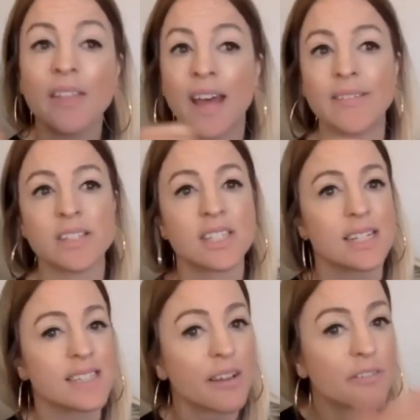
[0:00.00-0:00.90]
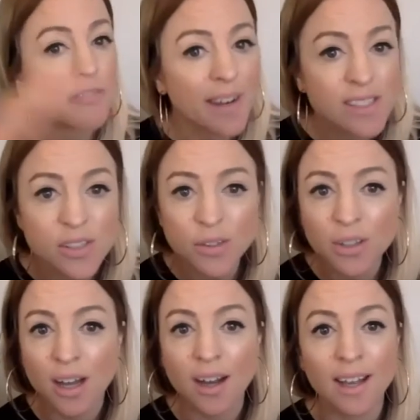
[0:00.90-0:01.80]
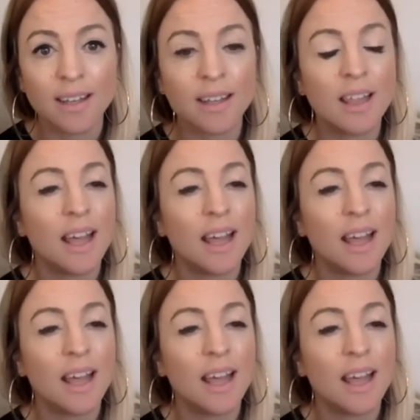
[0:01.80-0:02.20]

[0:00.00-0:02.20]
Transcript: They're having to chat to their friends online,